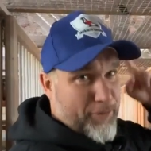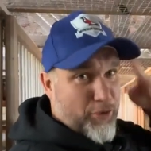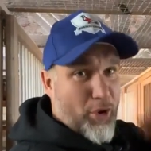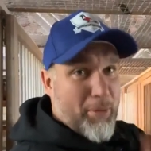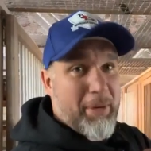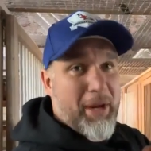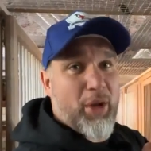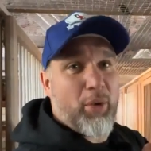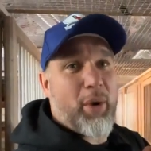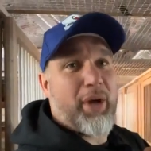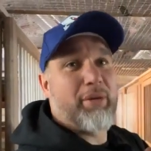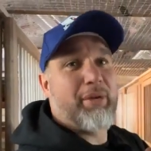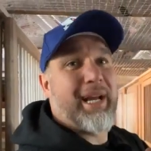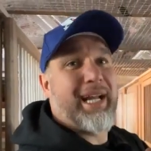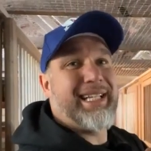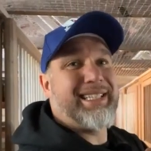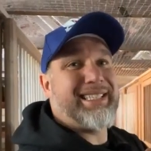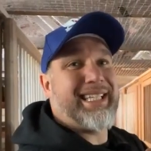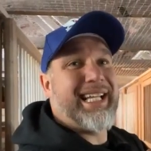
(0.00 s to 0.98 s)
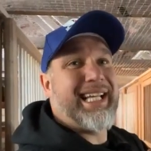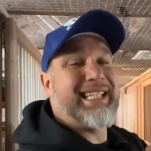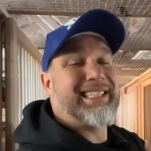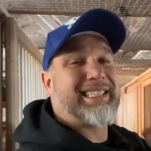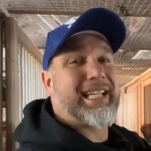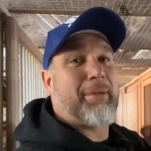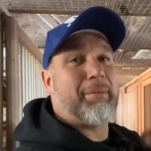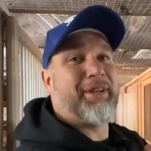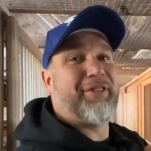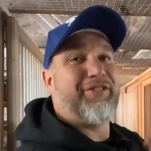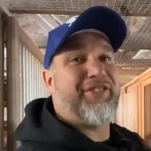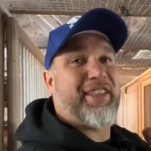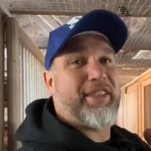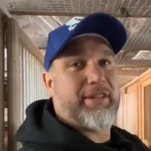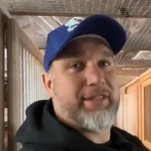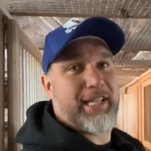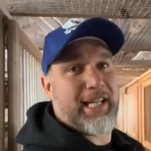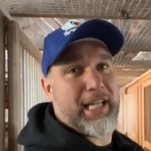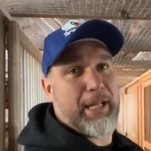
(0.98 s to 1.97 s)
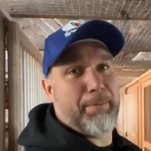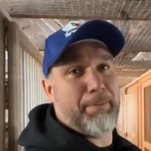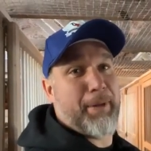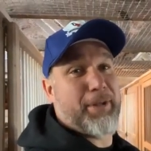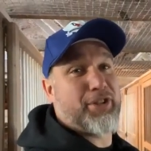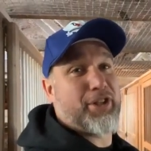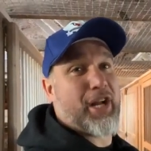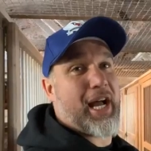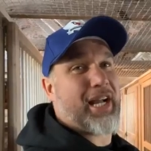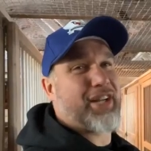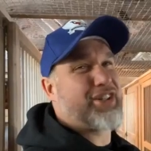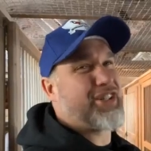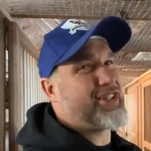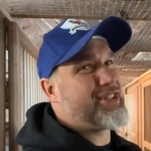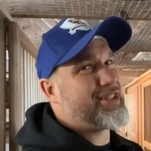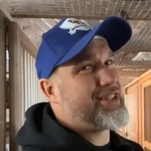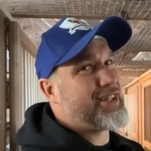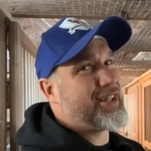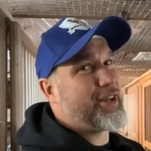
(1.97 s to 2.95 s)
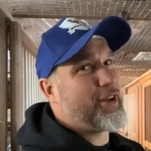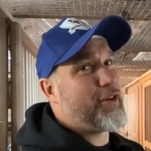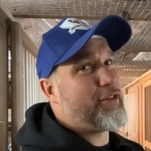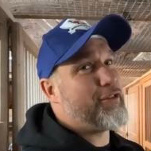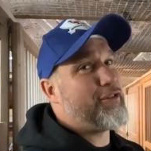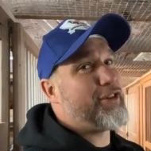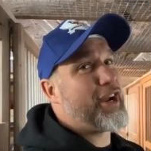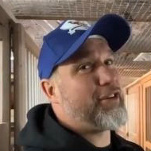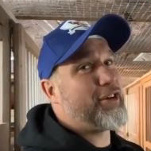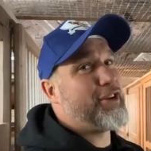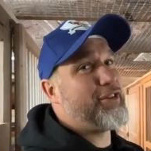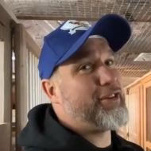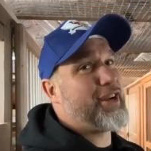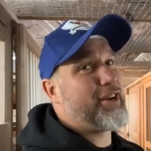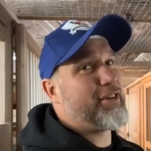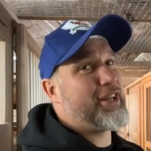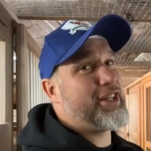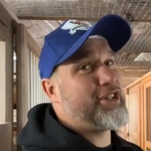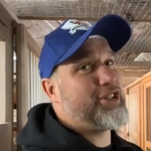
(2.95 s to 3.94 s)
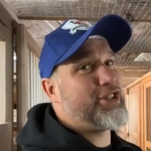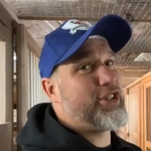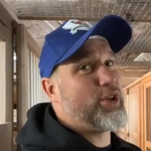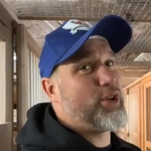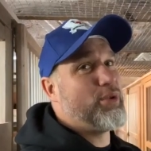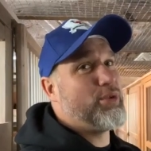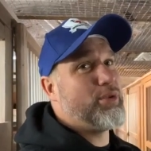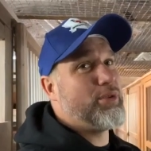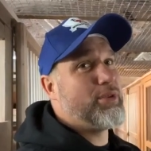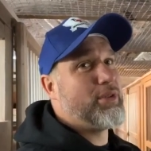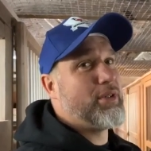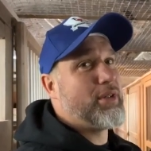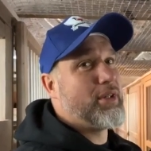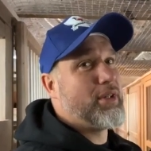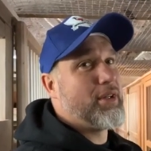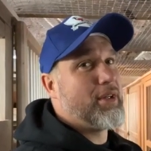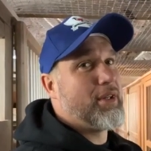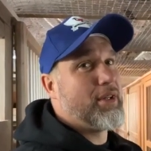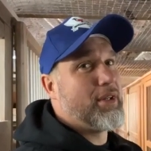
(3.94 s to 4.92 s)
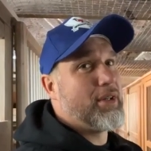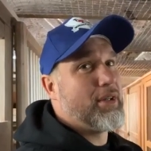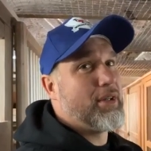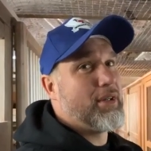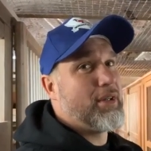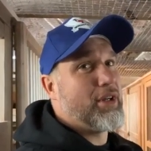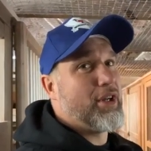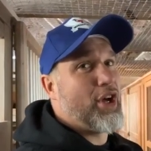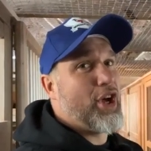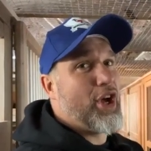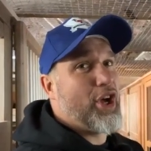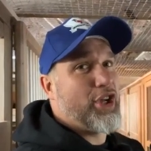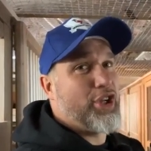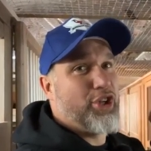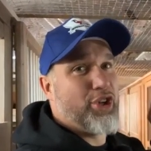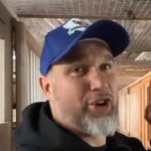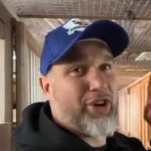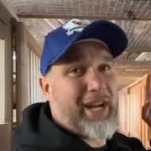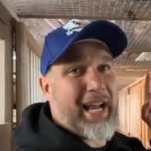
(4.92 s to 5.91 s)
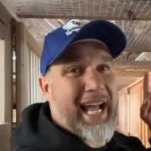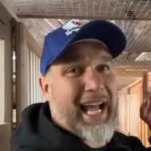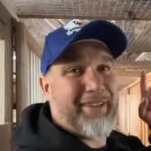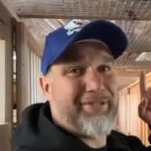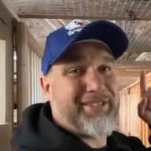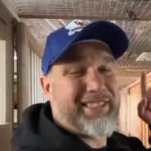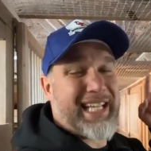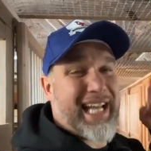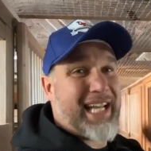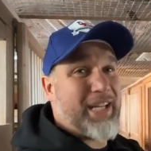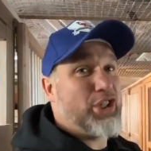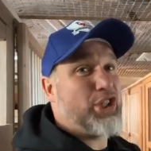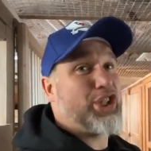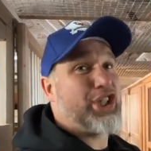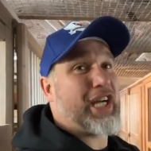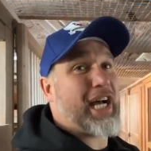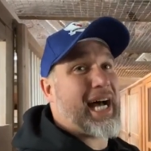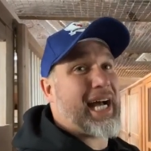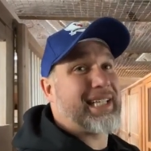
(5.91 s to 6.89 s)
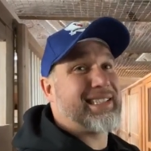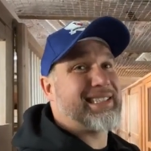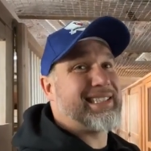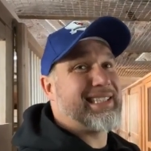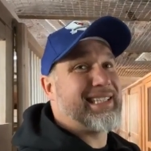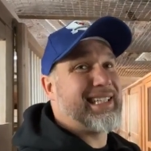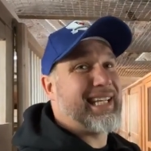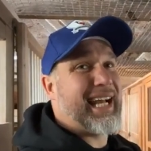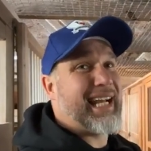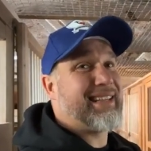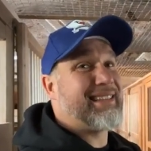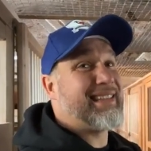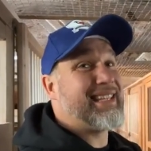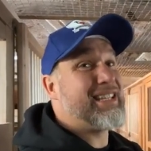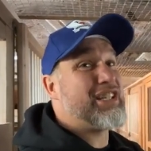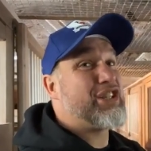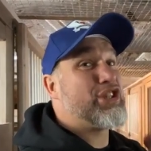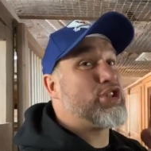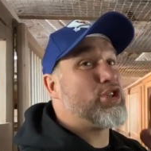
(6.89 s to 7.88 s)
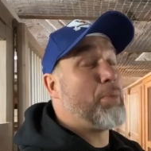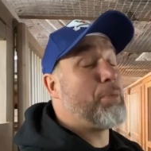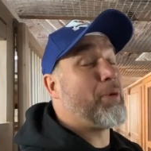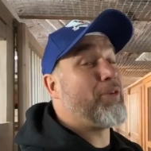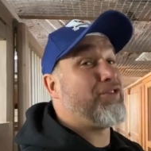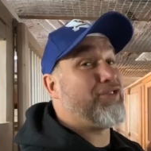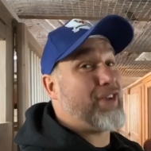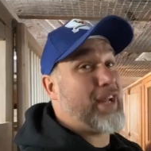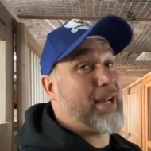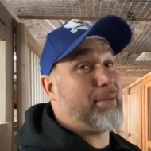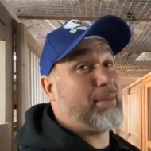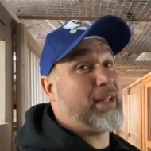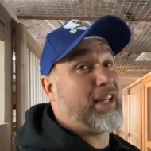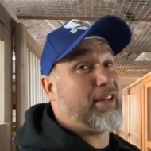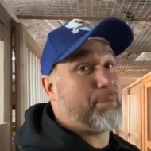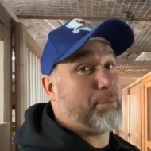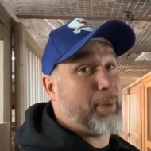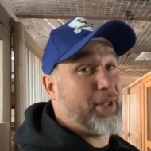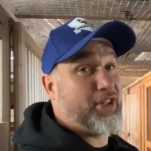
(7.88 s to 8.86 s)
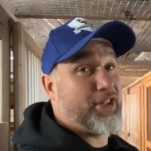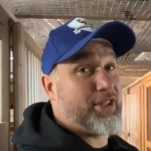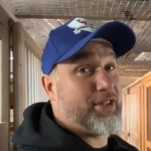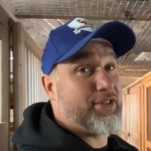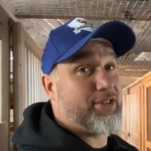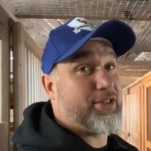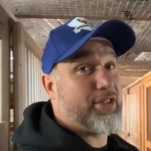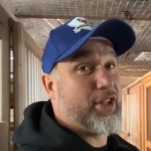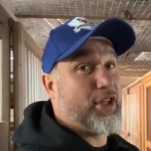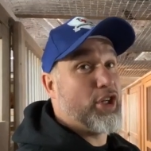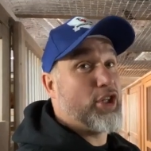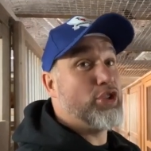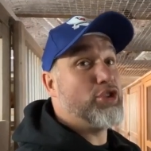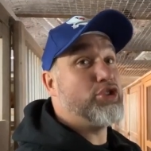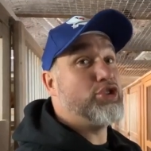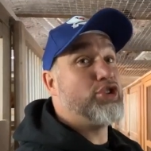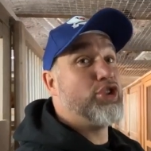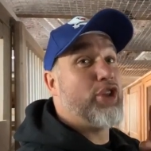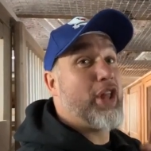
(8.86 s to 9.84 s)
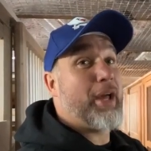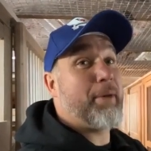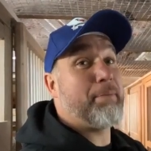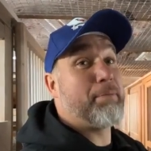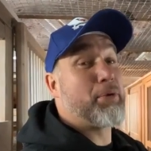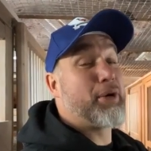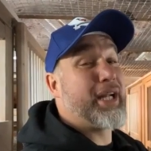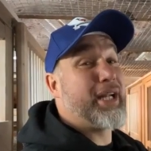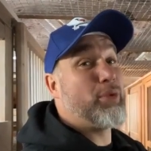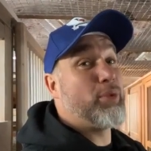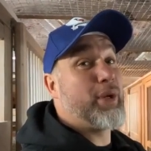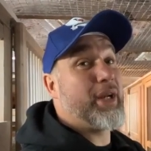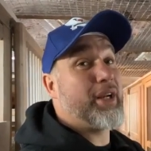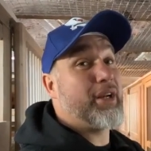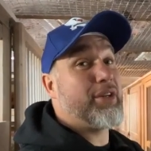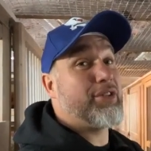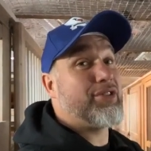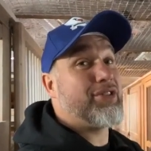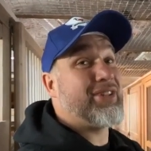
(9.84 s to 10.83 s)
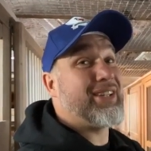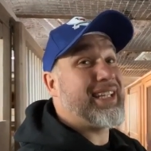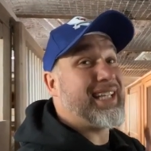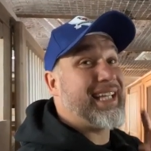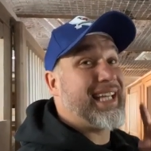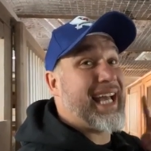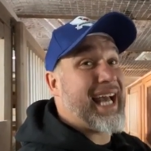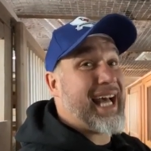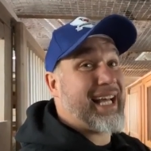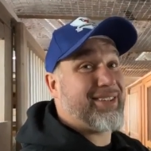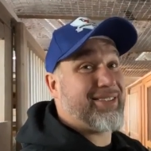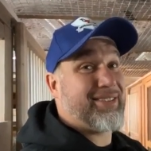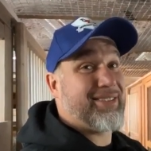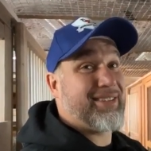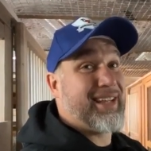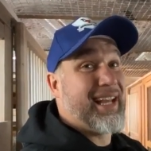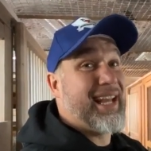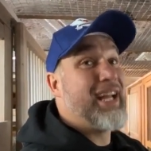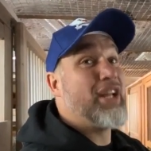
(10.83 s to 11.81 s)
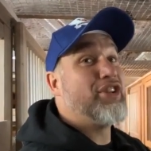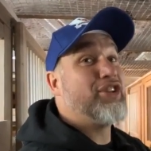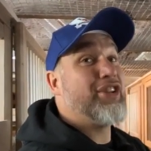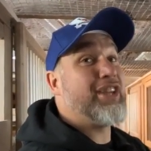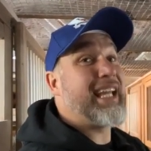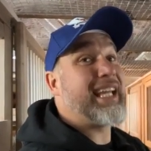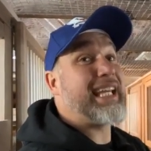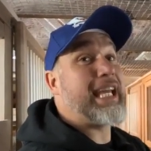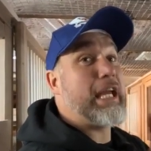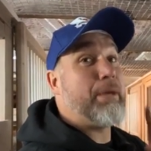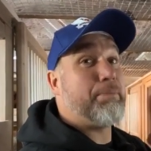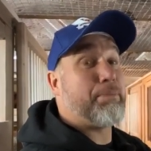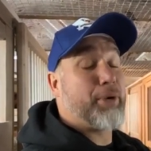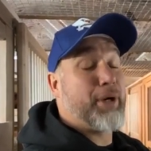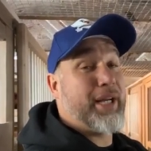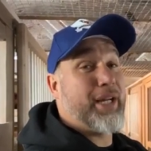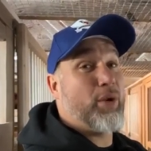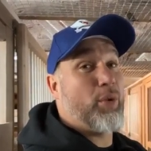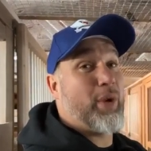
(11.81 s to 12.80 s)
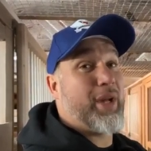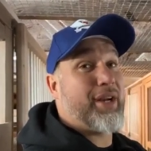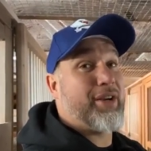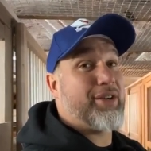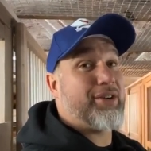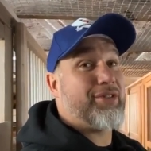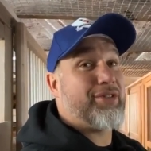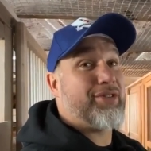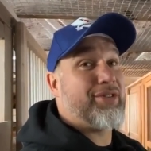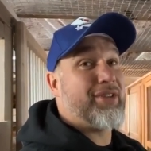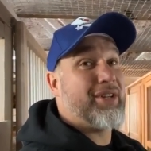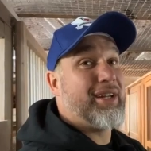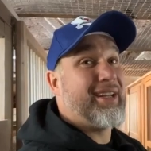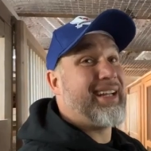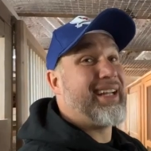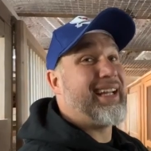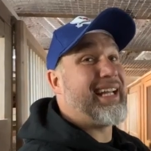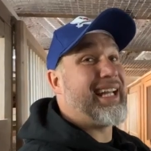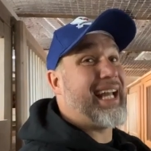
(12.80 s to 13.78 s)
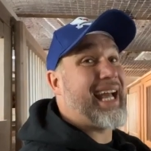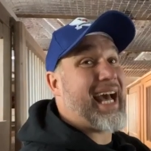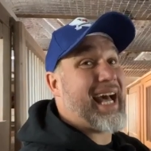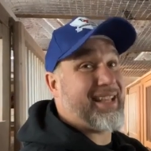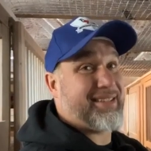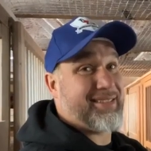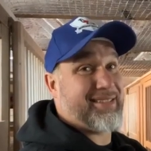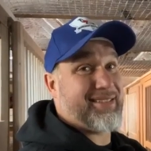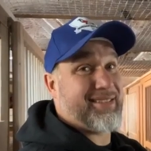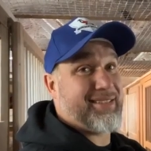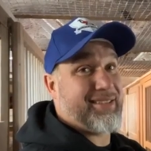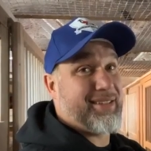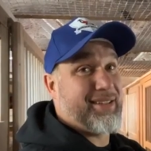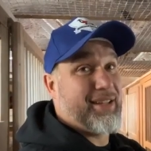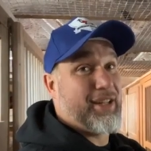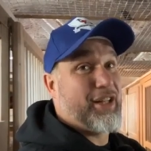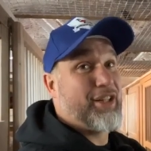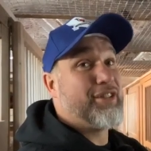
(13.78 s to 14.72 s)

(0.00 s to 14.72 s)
Formula One Racing is coming to Feathers Elite Pigeon Auctions very, very soon, you're going to have 10 shots at this super family of pigeons. Do they breed winners? Yes. Do they keep breeding winners? Yes.